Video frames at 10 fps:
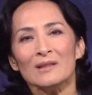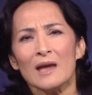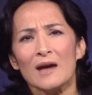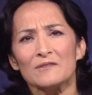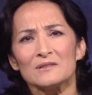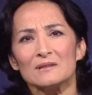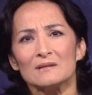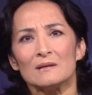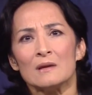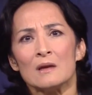really have
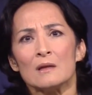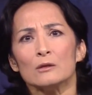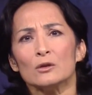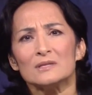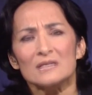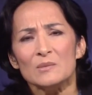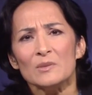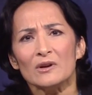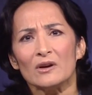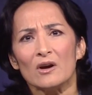to look
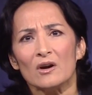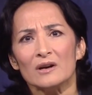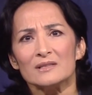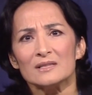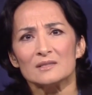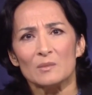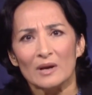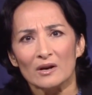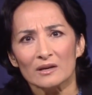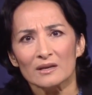deep in our hearts as
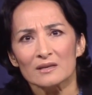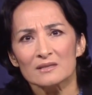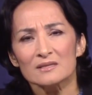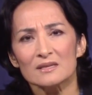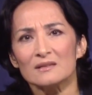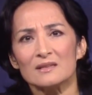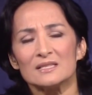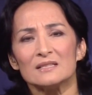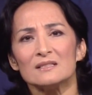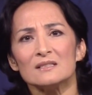Americans and
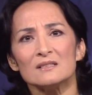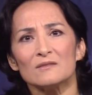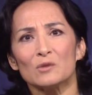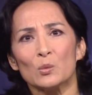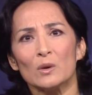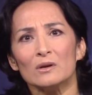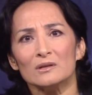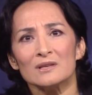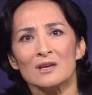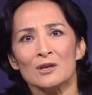as citizens of the
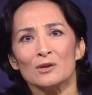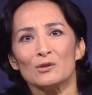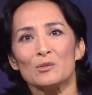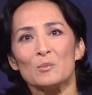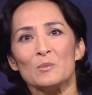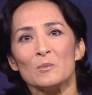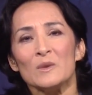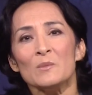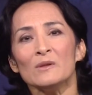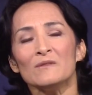world. You know, the
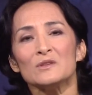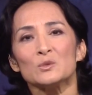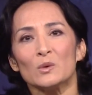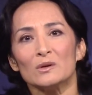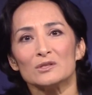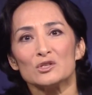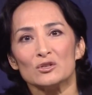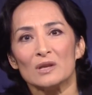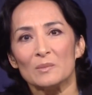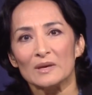people of this world
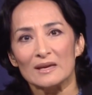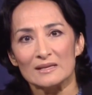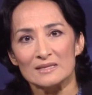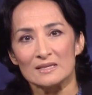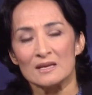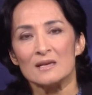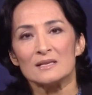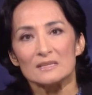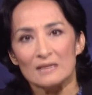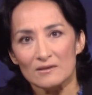stood up against
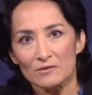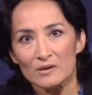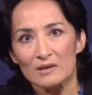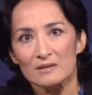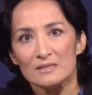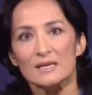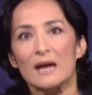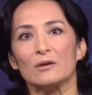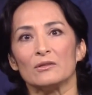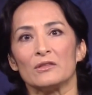slavery in the
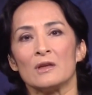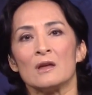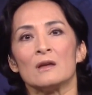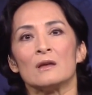South,